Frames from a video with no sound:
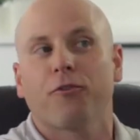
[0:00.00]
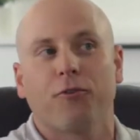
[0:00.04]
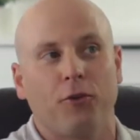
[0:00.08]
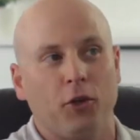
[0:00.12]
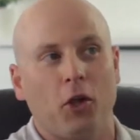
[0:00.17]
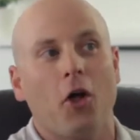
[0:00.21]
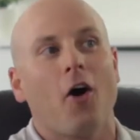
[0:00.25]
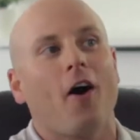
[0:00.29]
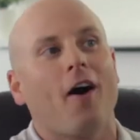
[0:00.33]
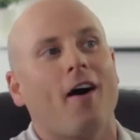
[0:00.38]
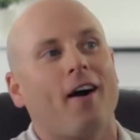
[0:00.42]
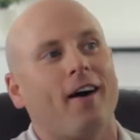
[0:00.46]

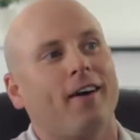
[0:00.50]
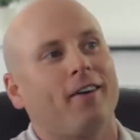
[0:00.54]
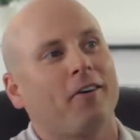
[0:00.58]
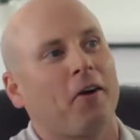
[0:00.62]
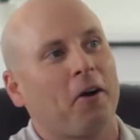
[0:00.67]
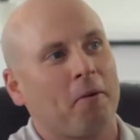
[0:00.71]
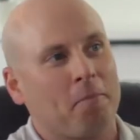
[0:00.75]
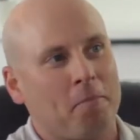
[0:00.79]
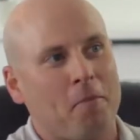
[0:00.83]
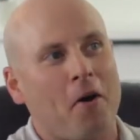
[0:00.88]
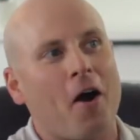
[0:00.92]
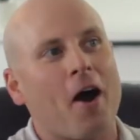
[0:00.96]
flaw in
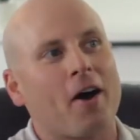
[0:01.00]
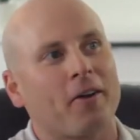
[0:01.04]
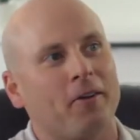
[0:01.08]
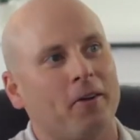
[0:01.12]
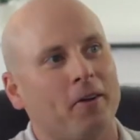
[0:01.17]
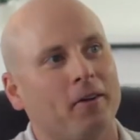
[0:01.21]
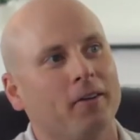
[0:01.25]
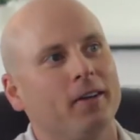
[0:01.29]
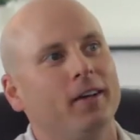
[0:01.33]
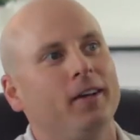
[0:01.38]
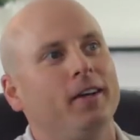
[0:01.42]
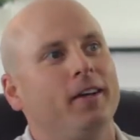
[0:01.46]
our
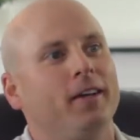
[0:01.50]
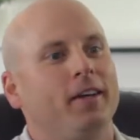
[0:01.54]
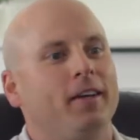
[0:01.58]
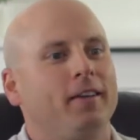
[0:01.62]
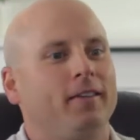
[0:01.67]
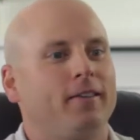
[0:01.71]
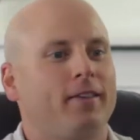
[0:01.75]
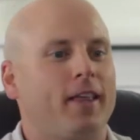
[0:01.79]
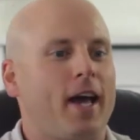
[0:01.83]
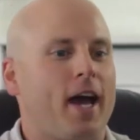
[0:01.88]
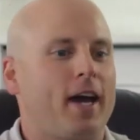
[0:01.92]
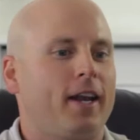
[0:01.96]
model
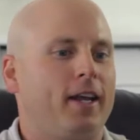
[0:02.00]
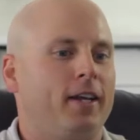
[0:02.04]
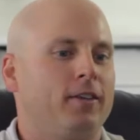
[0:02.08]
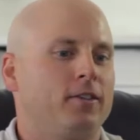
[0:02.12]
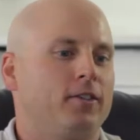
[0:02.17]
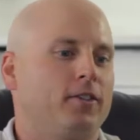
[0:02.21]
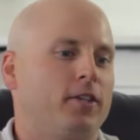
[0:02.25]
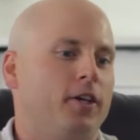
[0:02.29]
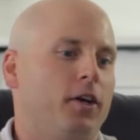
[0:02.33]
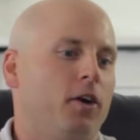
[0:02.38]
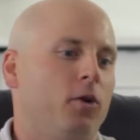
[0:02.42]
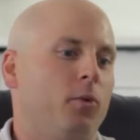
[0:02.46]
that
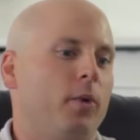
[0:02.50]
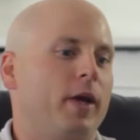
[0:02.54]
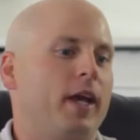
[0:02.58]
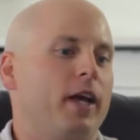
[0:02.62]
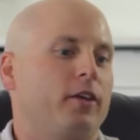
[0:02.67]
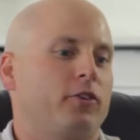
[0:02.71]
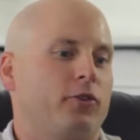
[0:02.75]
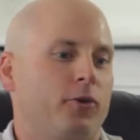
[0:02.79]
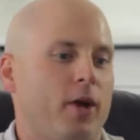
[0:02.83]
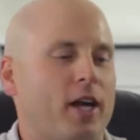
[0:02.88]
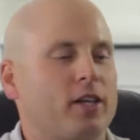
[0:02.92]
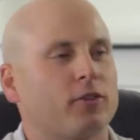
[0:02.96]
until we
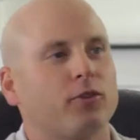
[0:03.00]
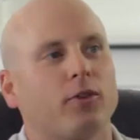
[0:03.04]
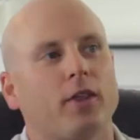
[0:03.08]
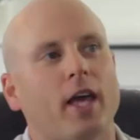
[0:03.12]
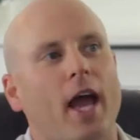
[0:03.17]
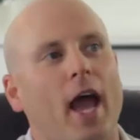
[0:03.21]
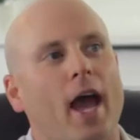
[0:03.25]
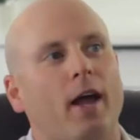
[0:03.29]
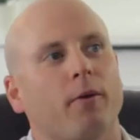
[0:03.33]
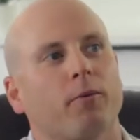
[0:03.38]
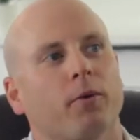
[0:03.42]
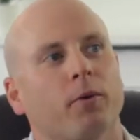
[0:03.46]
address
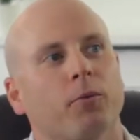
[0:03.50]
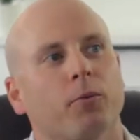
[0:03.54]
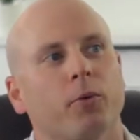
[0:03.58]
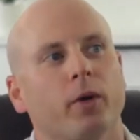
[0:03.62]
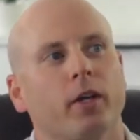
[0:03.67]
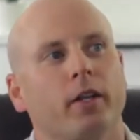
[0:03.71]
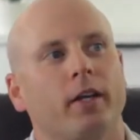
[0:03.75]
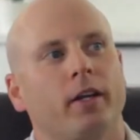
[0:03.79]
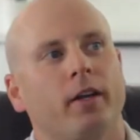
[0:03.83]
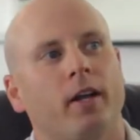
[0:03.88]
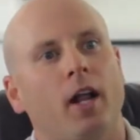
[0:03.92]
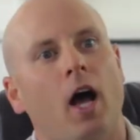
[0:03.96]
that, we're
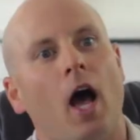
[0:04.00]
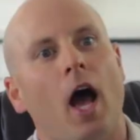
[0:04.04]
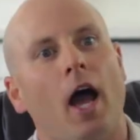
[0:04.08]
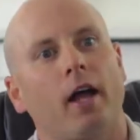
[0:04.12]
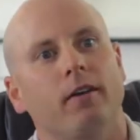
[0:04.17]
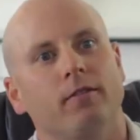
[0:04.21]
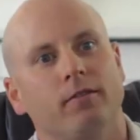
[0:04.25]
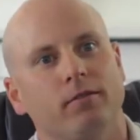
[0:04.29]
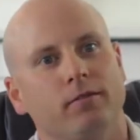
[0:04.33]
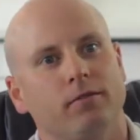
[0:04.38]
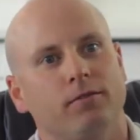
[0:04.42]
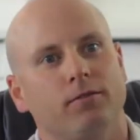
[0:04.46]
really
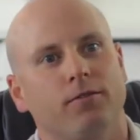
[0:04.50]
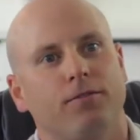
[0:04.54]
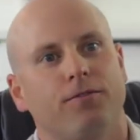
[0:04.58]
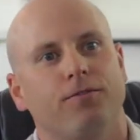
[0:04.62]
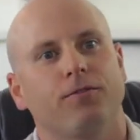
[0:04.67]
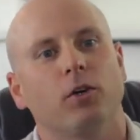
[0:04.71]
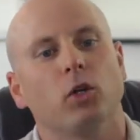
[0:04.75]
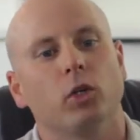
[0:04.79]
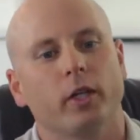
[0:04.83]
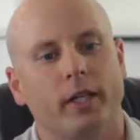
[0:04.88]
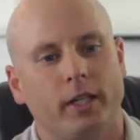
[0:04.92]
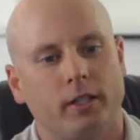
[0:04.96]
not
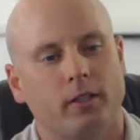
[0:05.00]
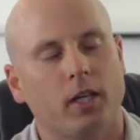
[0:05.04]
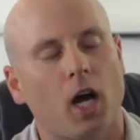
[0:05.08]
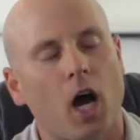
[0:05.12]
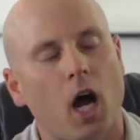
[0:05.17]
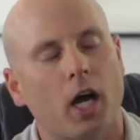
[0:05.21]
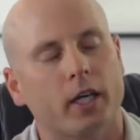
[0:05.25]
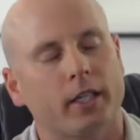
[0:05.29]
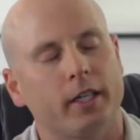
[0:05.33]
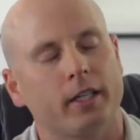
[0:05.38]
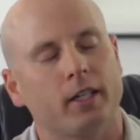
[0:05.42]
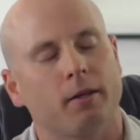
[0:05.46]
fully
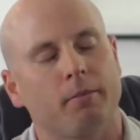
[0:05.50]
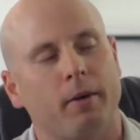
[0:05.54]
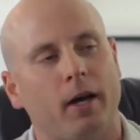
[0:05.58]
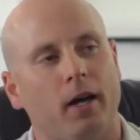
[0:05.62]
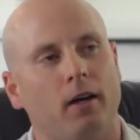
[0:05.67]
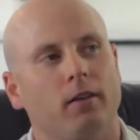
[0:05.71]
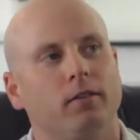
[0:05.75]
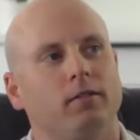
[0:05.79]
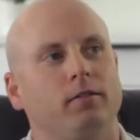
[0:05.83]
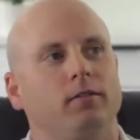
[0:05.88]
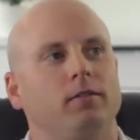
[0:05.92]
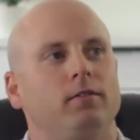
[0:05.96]
talking
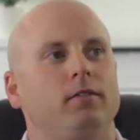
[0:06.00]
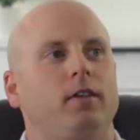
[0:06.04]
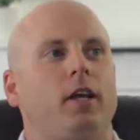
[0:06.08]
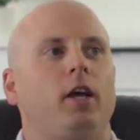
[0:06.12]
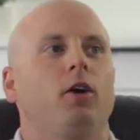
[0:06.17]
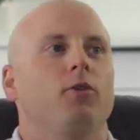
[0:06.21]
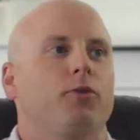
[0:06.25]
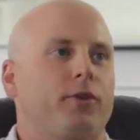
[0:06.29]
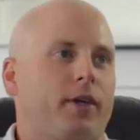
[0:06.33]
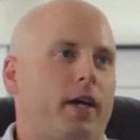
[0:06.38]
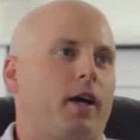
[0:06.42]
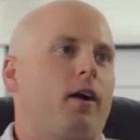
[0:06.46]
about
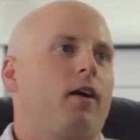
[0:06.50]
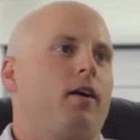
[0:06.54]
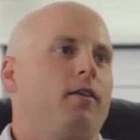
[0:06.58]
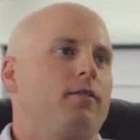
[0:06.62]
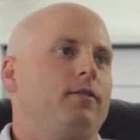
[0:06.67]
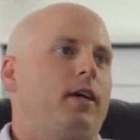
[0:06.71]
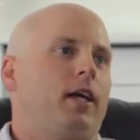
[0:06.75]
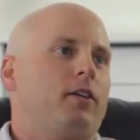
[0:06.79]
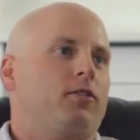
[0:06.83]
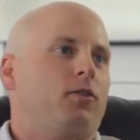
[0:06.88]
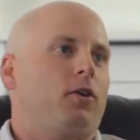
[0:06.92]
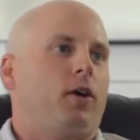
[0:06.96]
healthcare
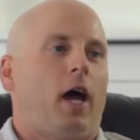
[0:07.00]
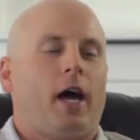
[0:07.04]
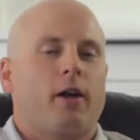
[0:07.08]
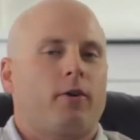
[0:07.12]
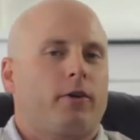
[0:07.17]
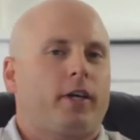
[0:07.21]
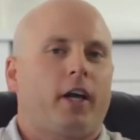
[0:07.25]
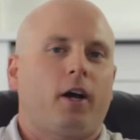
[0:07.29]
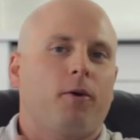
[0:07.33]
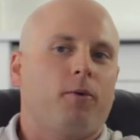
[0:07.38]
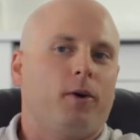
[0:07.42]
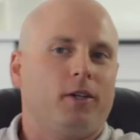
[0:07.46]
as a well. I
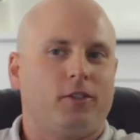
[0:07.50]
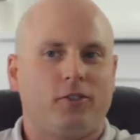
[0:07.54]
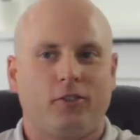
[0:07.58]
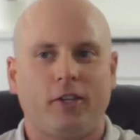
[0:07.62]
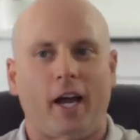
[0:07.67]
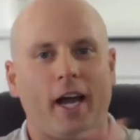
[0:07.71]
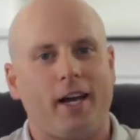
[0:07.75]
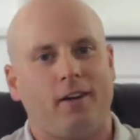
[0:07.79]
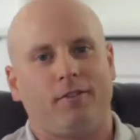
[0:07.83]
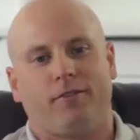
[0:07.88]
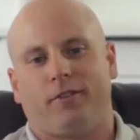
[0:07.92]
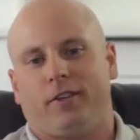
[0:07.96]
don't care what
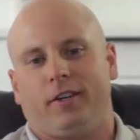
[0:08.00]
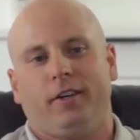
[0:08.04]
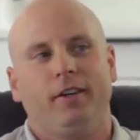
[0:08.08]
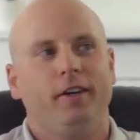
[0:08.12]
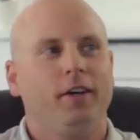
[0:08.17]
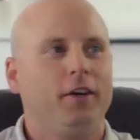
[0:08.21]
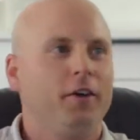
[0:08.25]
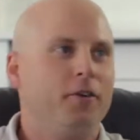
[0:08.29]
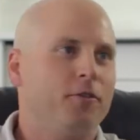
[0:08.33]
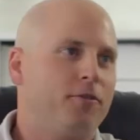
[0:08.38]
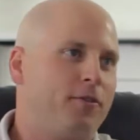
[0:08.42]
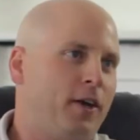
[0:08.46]
side of the
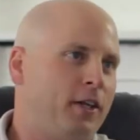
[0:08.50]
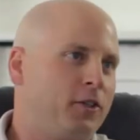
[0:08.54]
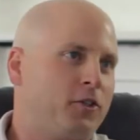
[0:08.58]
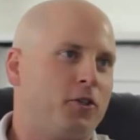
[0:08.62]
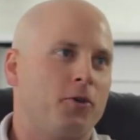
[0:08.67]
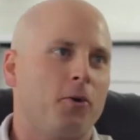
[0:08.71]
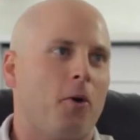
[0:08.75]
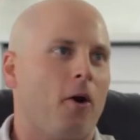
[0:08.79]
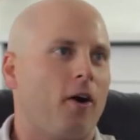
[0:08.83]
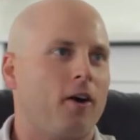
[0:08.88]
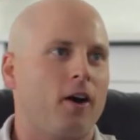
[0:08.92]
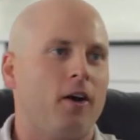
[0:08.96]

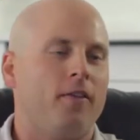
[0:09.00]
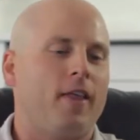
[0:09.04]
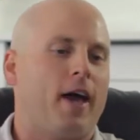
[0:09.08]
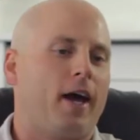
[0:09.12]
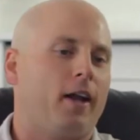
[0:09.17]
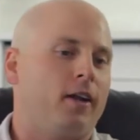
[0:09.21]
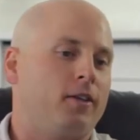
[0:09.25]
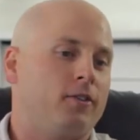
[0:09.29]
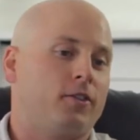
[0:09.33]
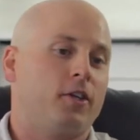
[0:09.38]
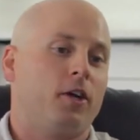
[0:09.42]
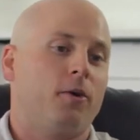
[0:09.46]
fence you are on
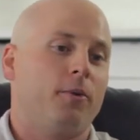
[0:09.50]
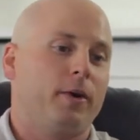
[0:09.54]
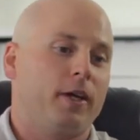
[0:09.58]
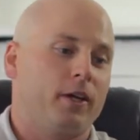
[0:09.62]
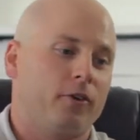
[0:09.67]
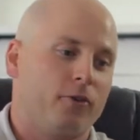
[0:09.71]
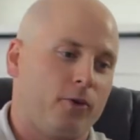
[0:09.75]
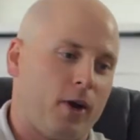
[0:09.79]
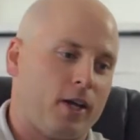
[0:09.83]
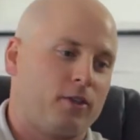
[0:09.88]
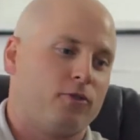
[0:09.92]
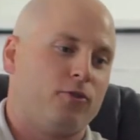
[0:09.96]
that, until we
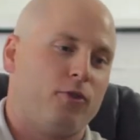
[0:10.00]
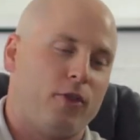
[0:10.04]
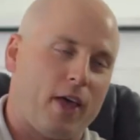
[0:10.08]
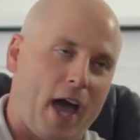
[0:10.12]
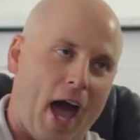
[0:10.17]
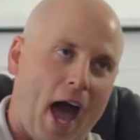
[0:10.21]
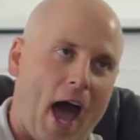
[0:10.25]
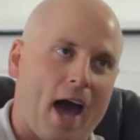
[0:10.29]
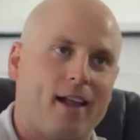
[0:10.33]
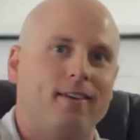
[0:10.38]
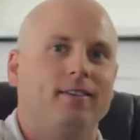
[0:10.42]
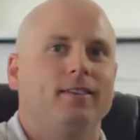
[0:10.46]
address
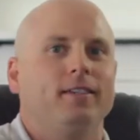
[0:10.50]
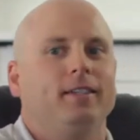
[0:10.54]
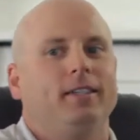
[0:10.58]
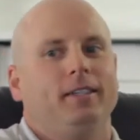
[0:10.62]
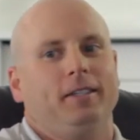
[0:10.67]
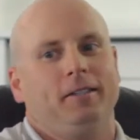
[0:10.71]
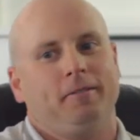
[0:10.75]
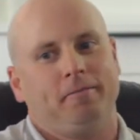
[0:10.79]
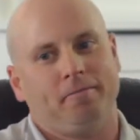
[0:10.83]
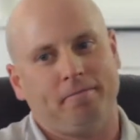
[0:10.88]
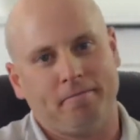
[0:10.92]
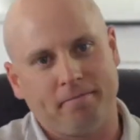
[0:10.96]
that,
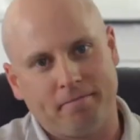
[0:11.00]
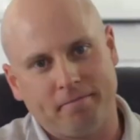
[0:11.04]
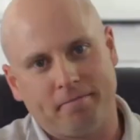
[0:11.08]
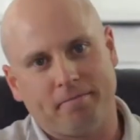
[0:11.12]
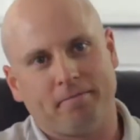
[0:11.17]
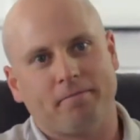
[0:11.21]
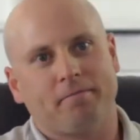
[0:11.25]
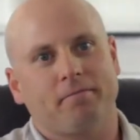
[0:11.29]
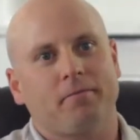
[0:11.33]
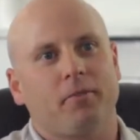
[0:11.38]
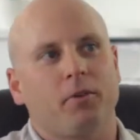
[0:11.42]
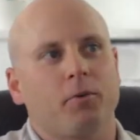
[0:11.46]

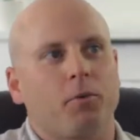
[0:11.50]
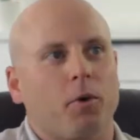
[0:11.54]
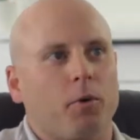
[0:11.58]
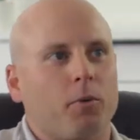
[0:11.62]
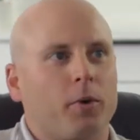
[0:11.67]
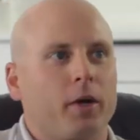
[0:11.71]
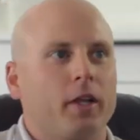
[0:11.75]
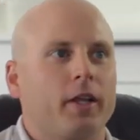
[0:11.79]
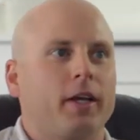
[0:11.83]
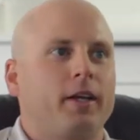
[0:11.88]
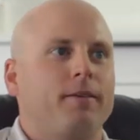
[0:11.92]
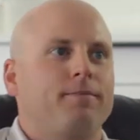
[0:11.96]
we're
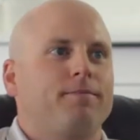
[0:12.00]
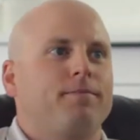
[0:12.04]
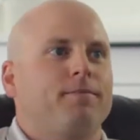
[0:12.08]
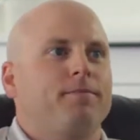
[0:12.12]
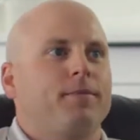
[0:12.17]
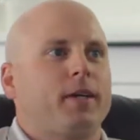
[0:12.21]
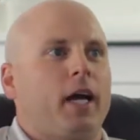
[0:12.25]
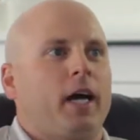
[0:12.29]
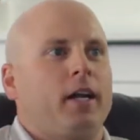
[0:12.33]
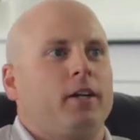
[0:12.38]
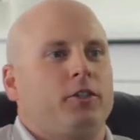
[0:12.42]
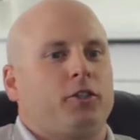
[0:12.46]
really
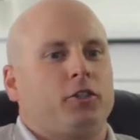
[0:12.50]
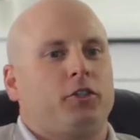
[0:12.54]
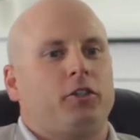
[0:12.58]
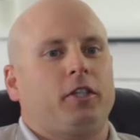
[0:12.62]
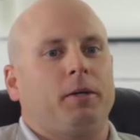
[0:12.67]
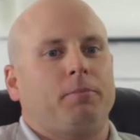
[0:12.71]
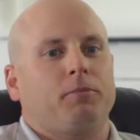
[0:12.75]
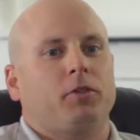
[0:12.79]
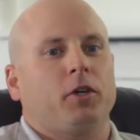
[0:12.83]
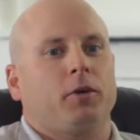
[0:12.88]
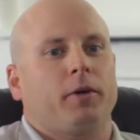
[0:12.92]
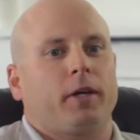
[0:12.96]
kind of just
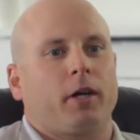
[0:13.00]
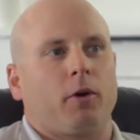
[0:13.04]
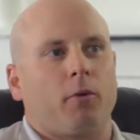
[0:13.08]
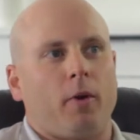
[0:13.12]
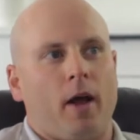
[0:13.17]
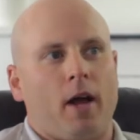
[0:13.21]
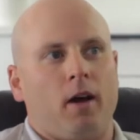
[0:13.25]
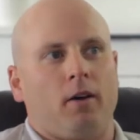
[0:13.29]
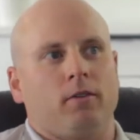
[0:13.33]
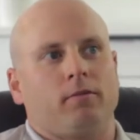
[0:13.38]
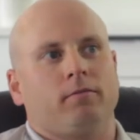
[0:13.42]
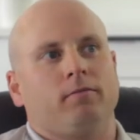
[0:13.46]
tiptoeing
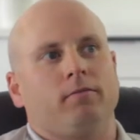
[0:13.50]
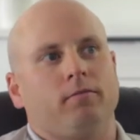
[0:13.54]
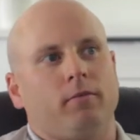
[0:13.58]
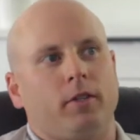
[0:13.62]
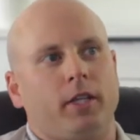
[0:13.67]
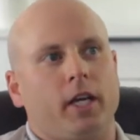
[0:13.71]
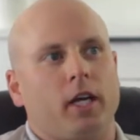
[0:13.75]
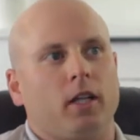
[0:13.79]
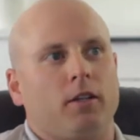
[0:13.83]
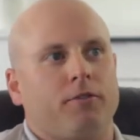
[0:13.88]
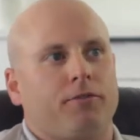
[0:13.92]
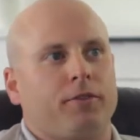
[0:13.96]
around
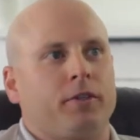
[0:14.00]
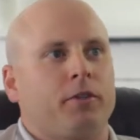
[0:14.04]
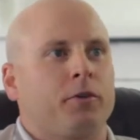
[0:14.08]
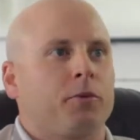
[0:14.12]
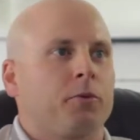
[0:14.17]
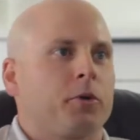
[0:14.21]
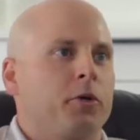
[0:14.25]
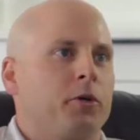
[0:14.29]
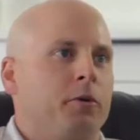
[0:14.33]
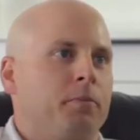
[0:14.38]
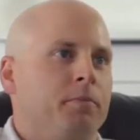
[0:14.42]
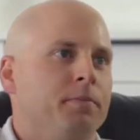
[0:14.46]
the elephant in
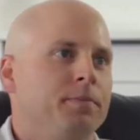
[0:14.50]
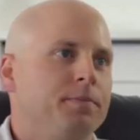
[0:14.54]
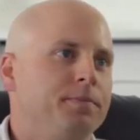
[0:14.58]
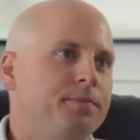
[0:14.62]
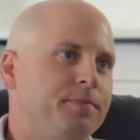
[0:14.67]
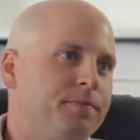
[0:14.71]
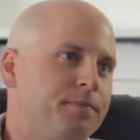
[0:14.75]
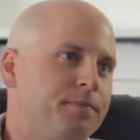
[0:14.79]
the room.